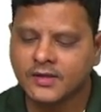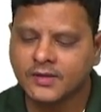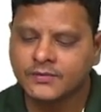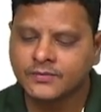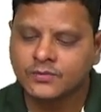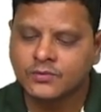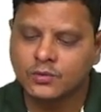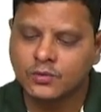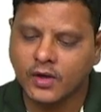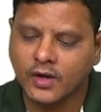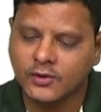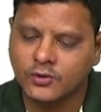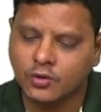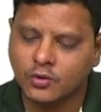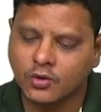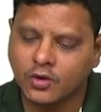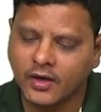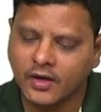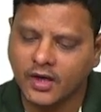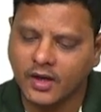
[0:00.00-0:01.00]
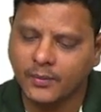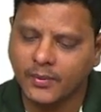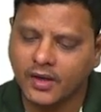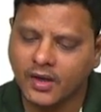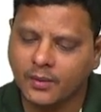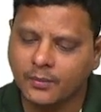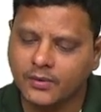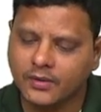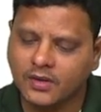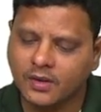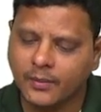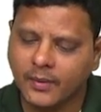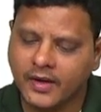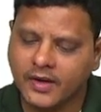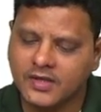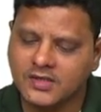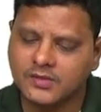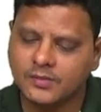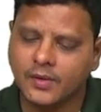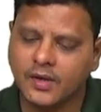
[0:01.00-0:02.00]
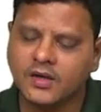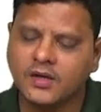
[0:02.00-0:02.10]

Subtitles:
So I should not depend upon the management,